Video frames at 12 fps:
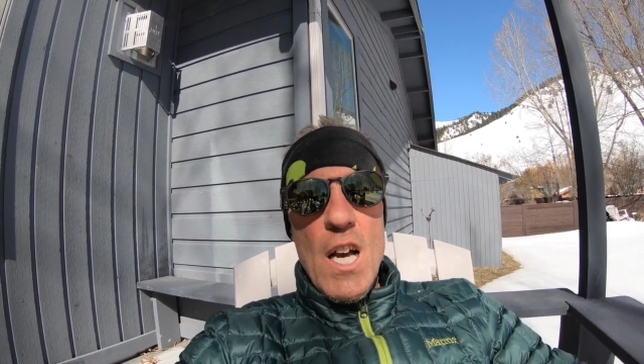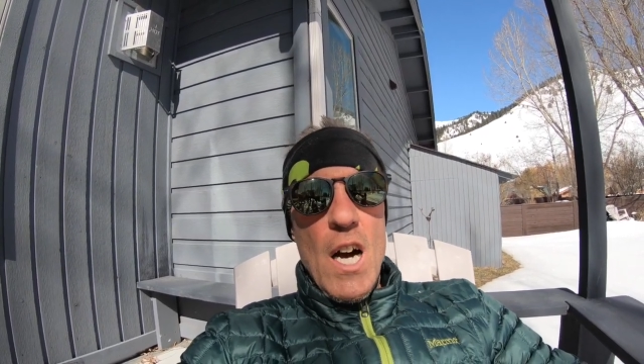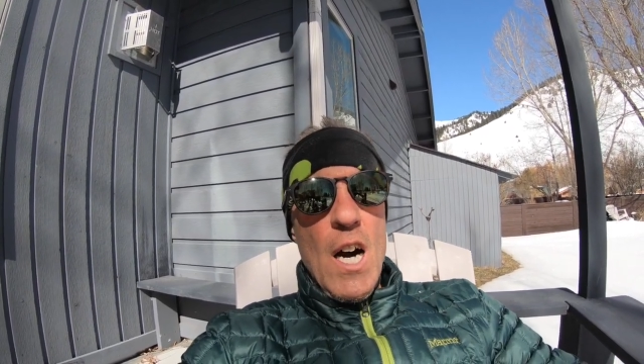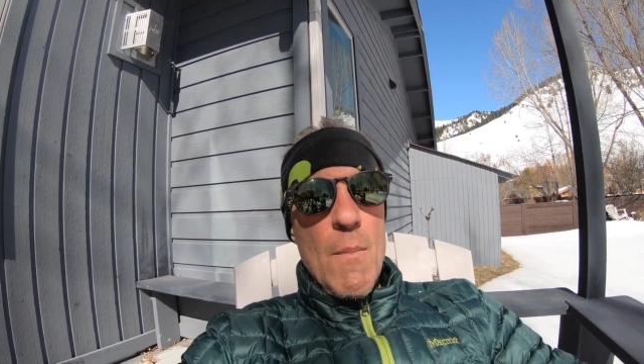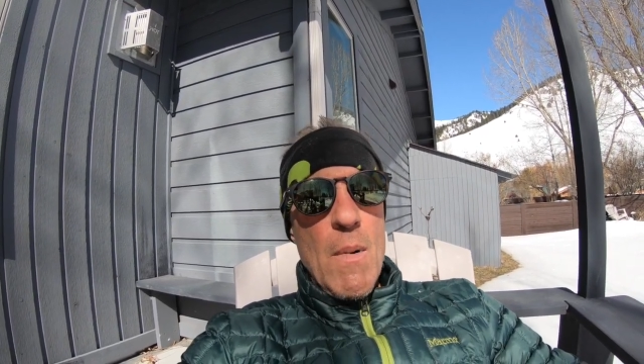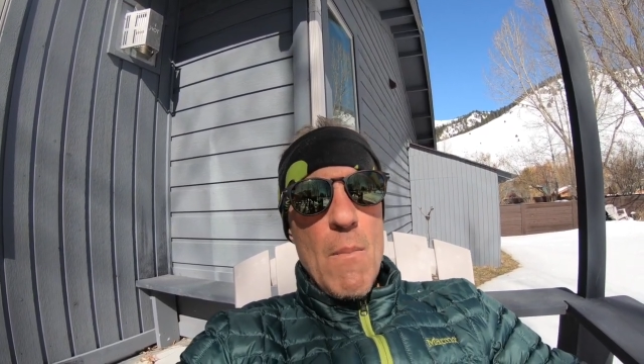
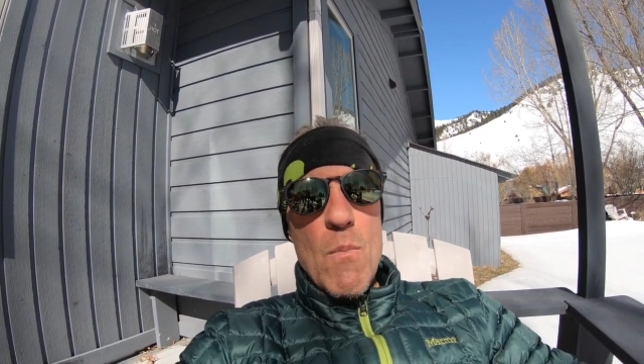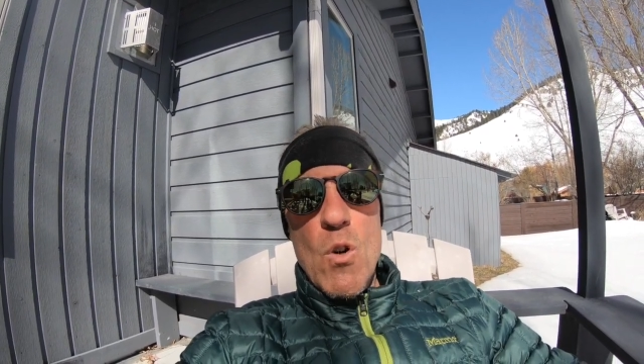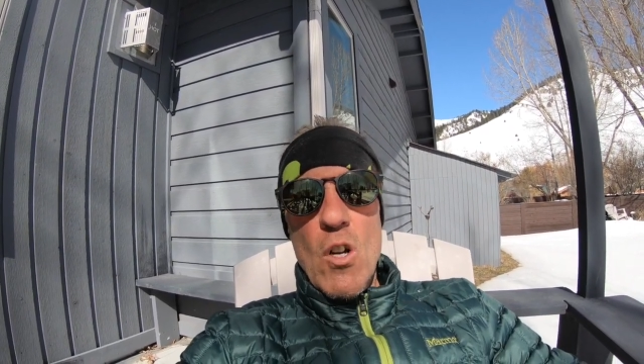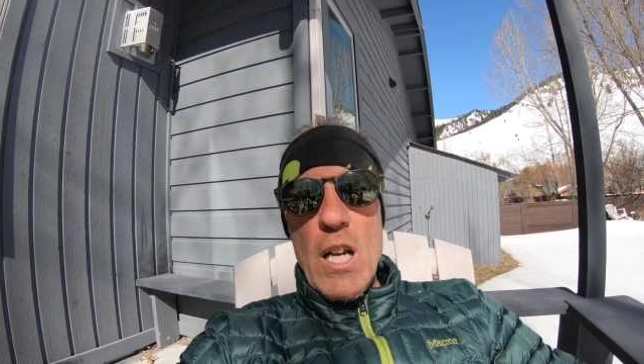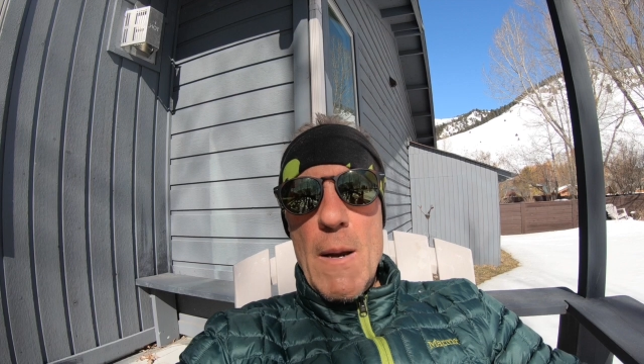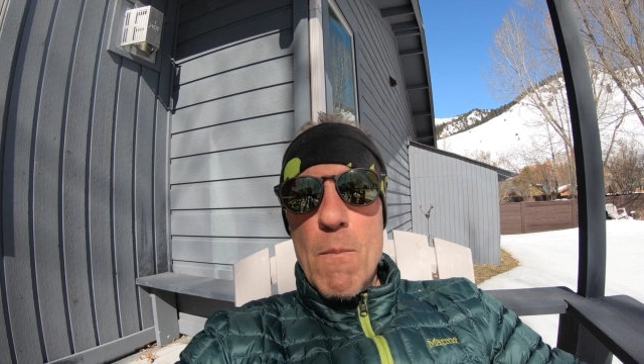Um, I'm
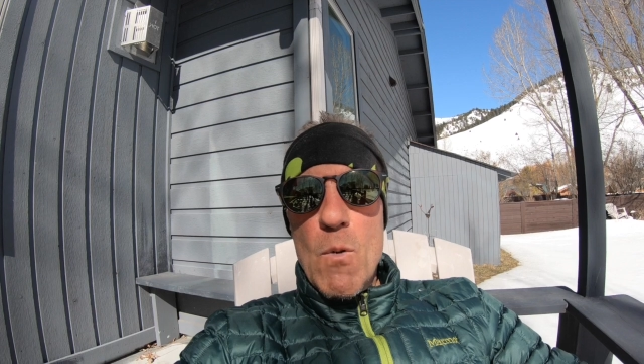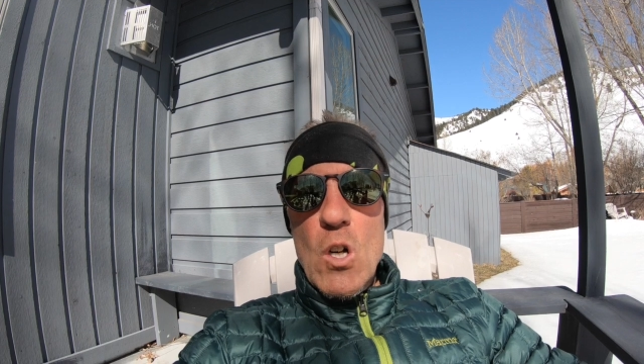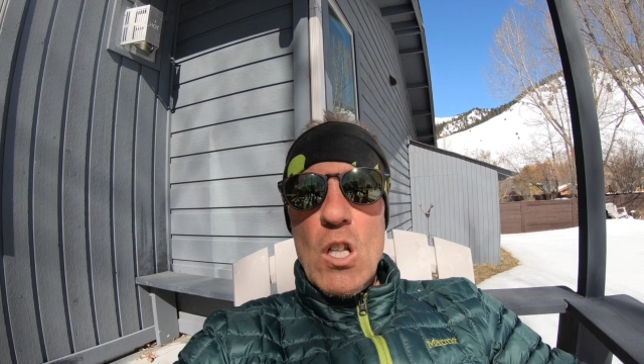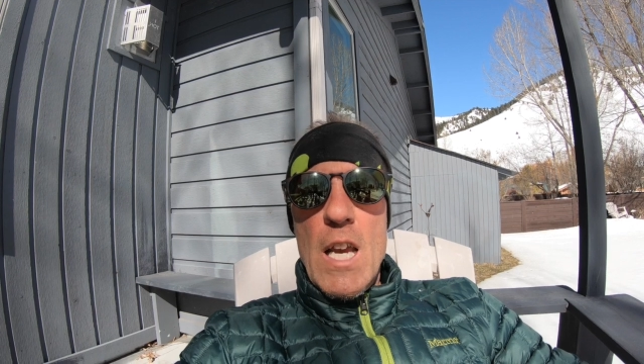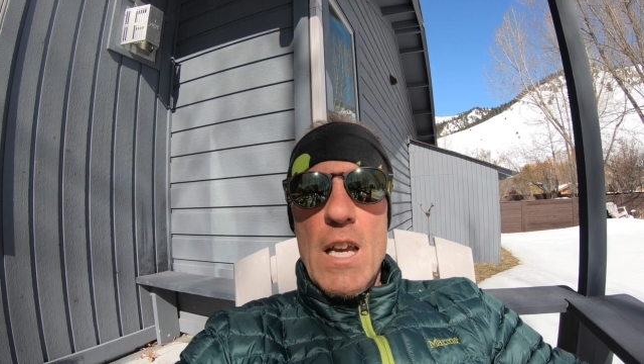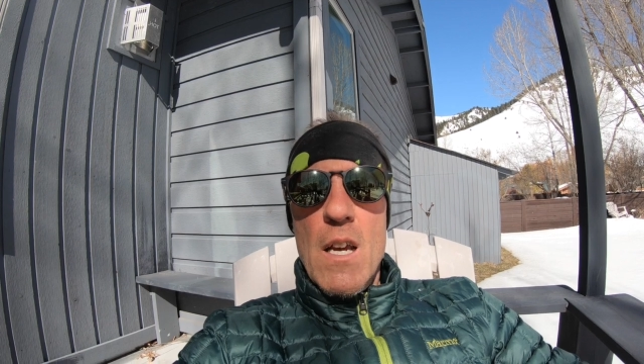really,
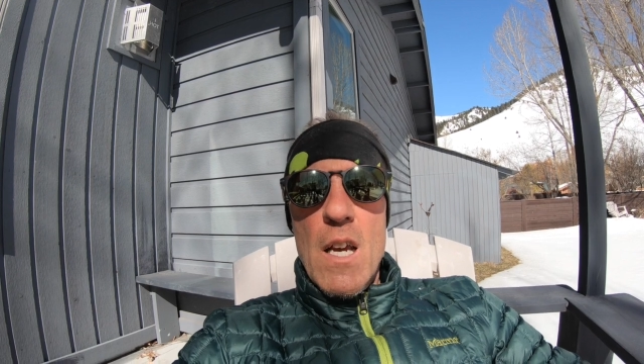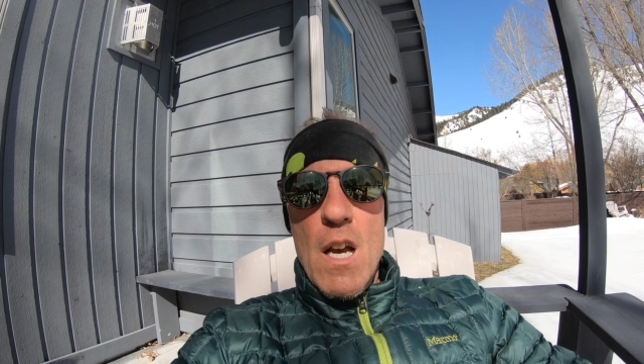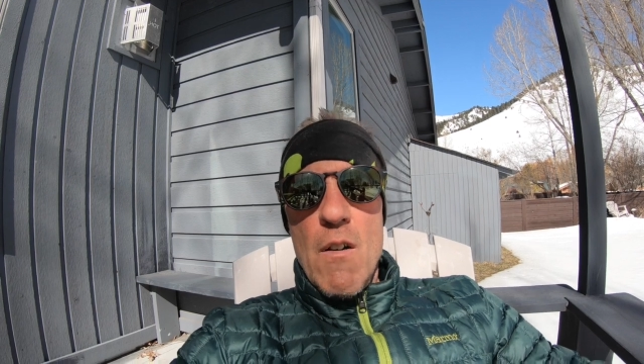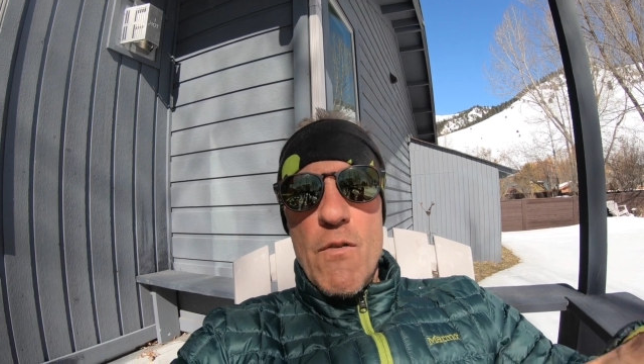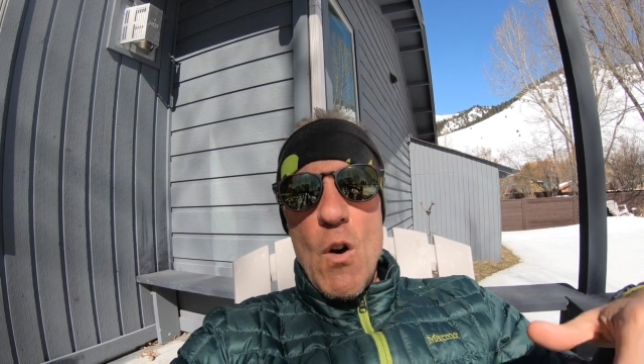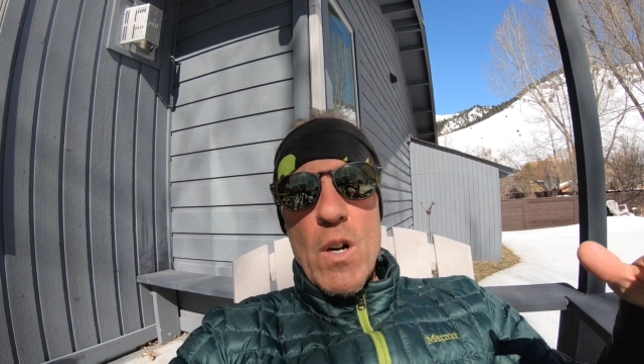really
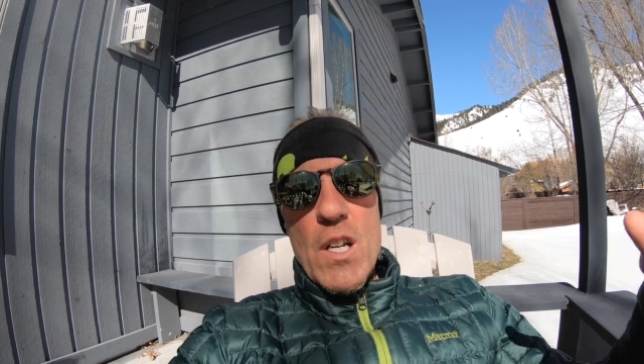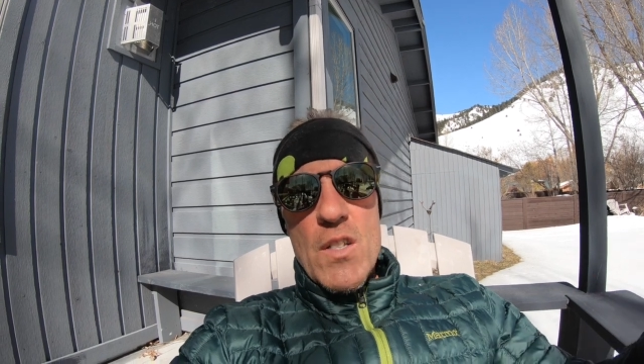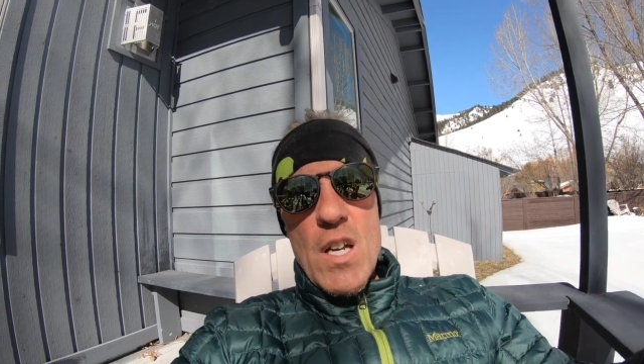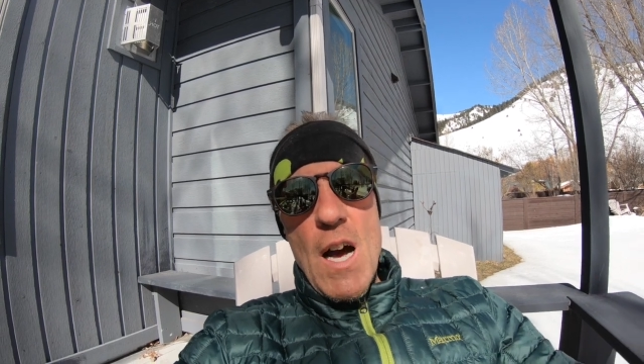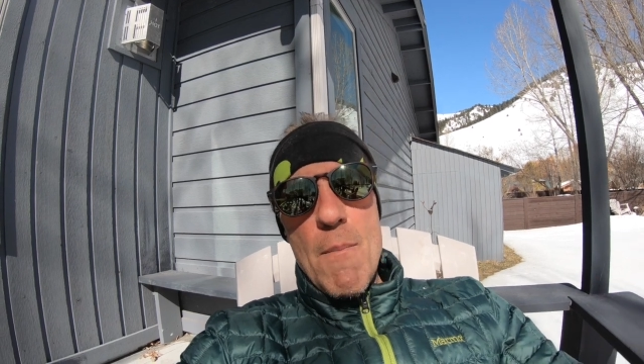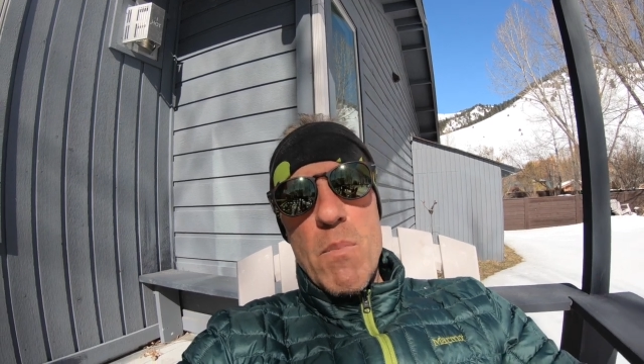
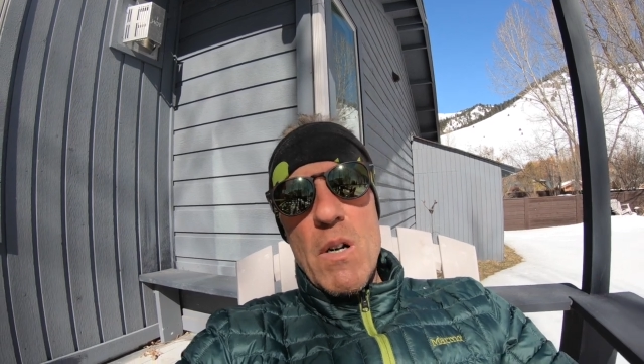focused on